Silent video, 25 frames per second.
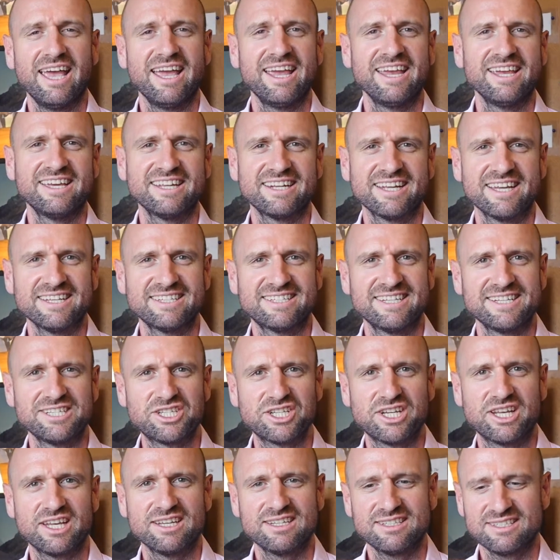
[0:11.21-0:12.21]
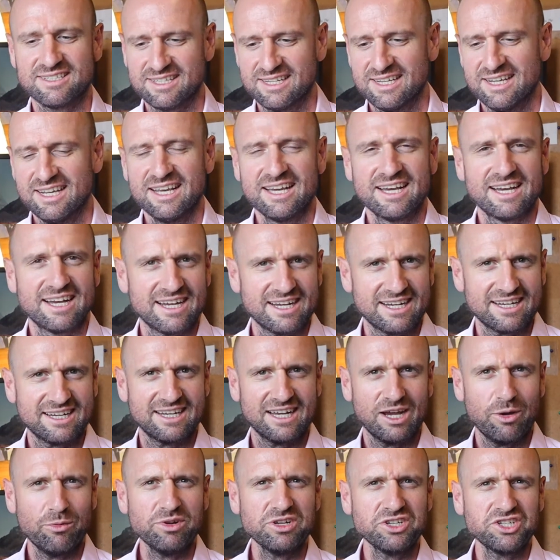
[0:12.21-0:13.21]
Hey, g'day teacher geeks. I
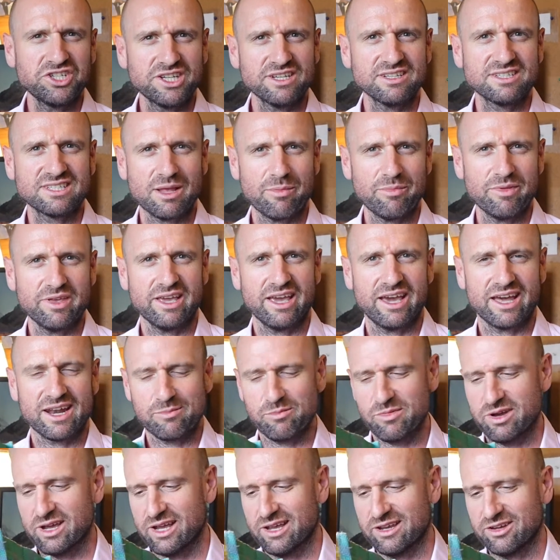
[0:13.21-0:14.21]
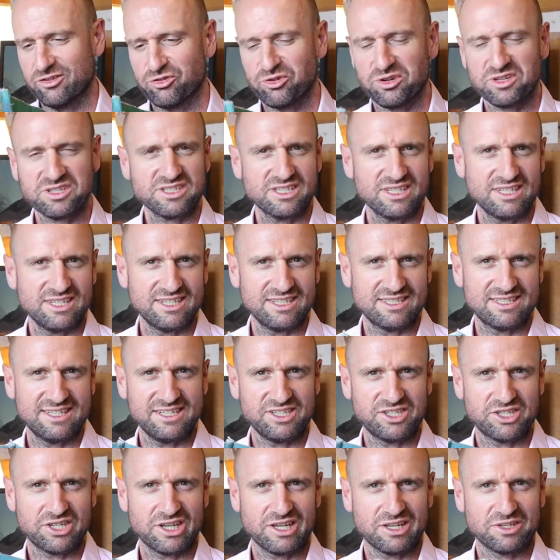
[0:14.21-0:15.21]
want to share something out of my trusty
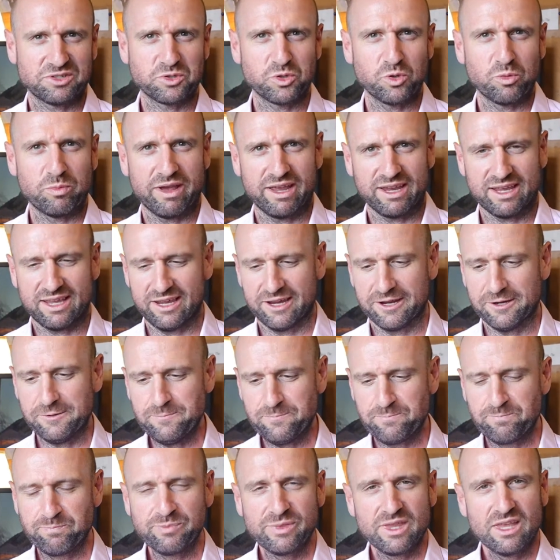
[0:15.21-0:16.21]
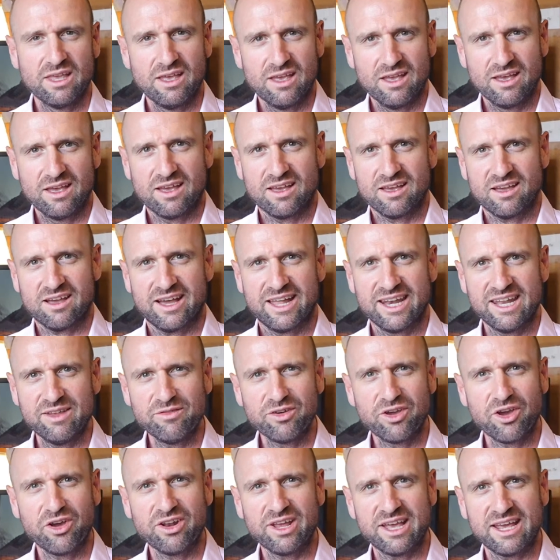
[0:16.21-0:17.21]
teacher tool bag here. I
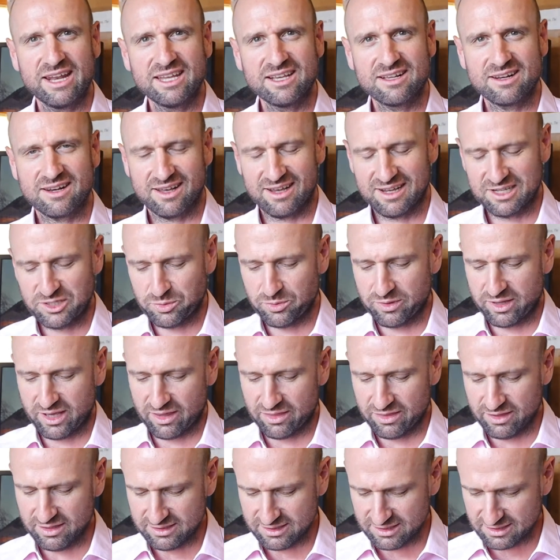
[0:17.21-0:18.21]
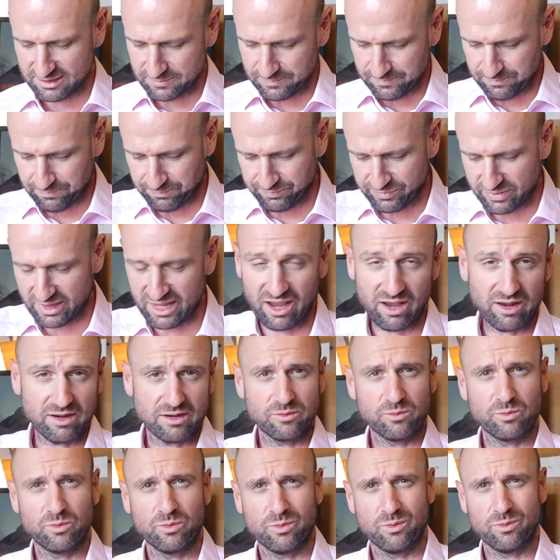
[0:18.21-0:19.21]
never go to any class without this. Now,
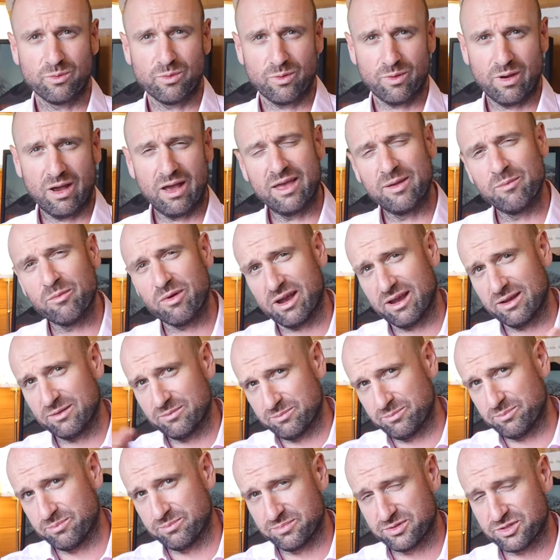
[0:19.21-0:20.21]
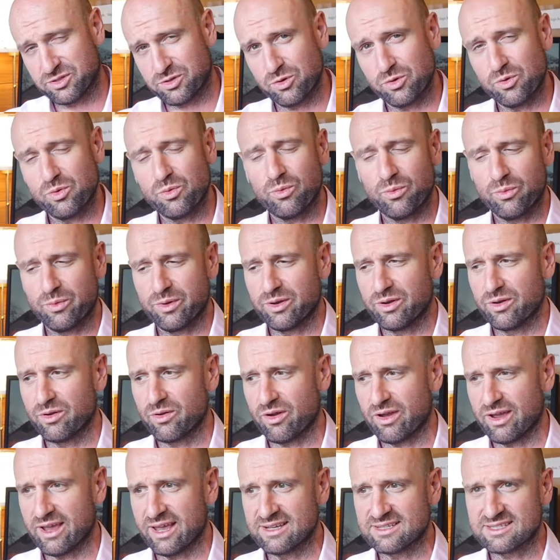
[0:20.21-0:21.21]
in my school, we're
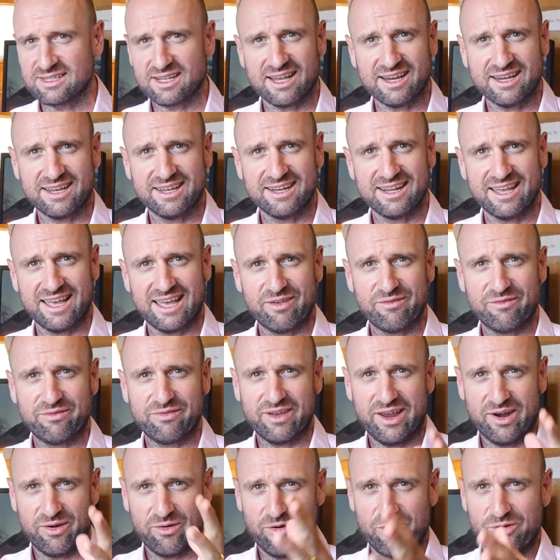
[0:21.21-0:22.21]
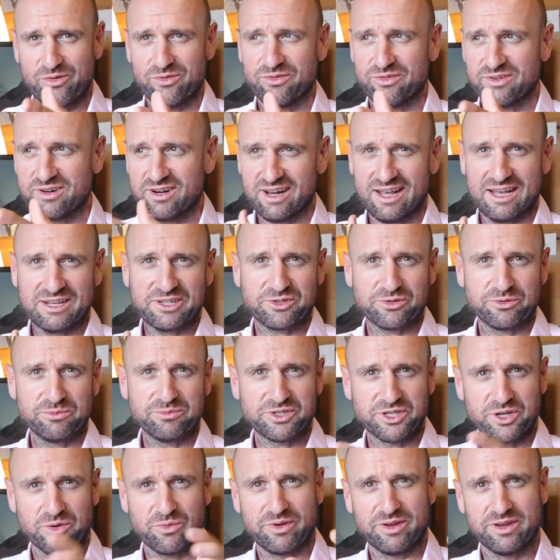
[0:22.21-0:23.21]
not as lucky to have our own classroom,
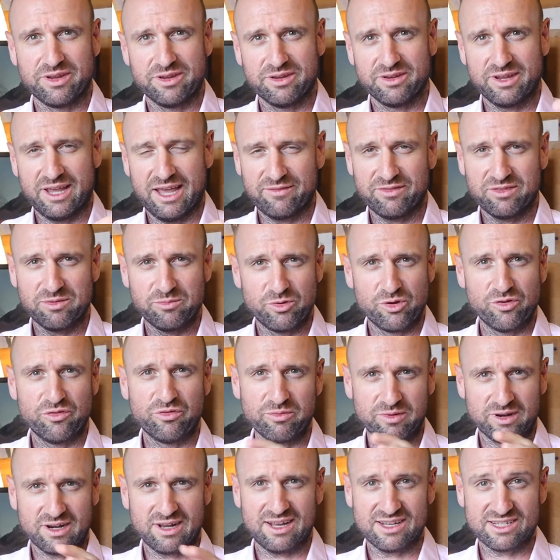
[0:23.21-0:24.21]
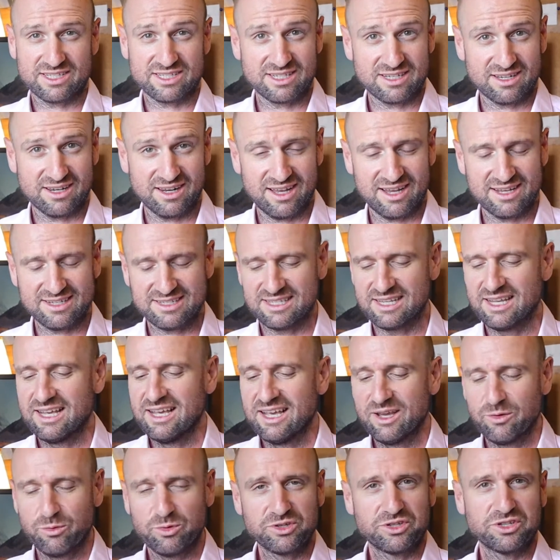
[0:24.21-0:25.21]
so we have to move from class to class,
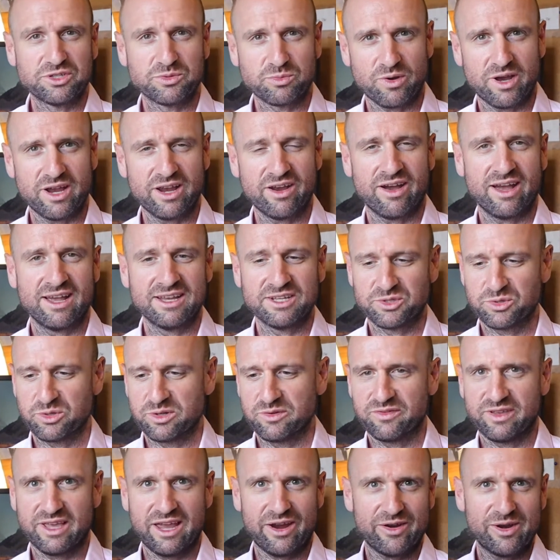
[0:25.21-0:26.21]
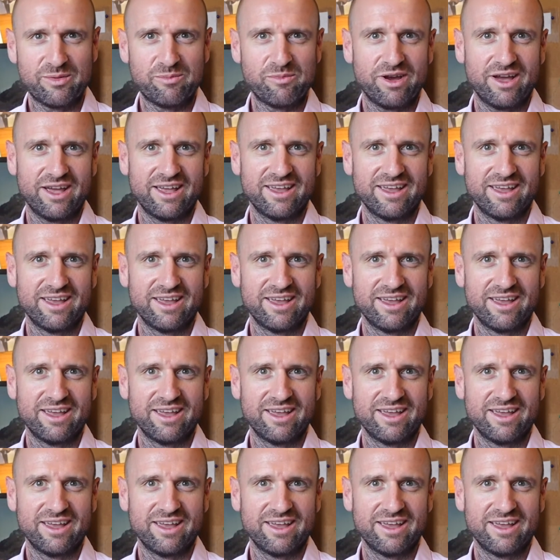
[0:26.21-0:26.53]
which is why I sort of carry